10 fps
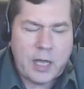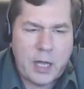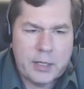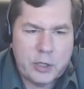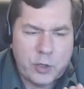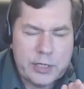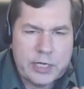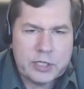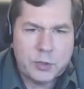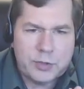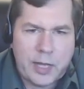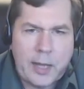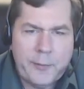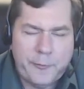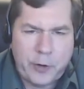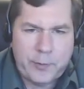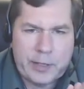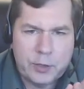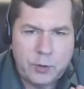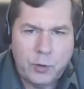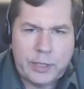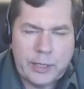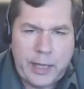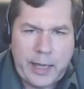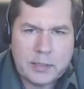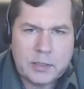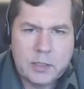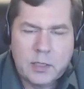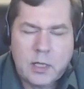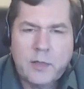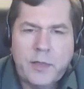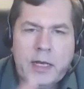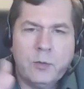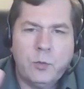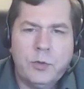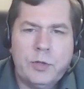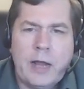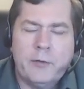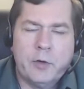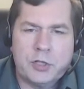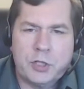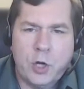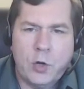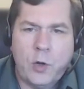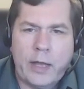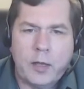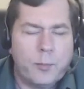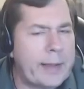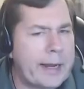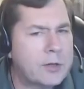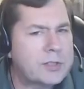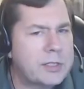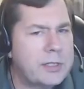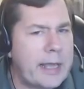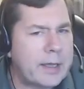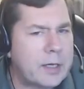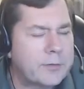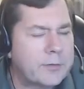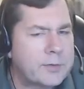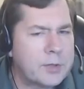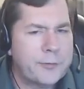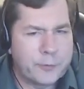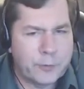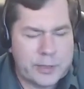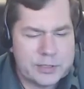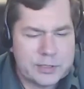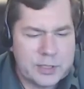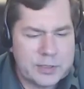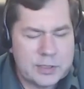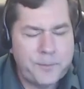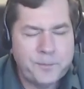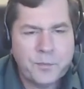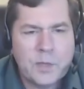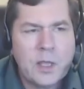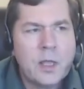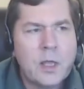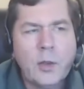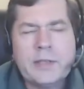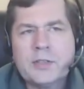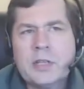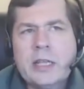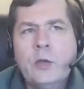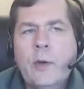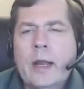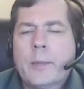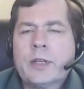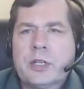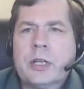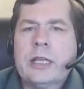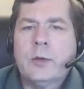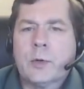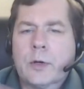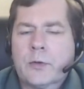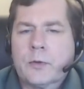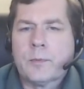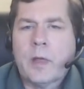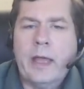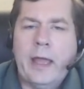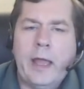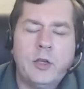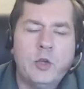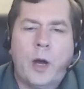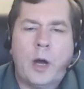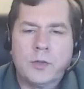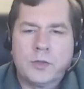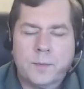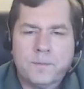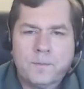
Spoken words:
your initial time frame that you're looking at, then it will never show a comparison negative. So for instance, let's say you had a bunch of keywords and you paused them.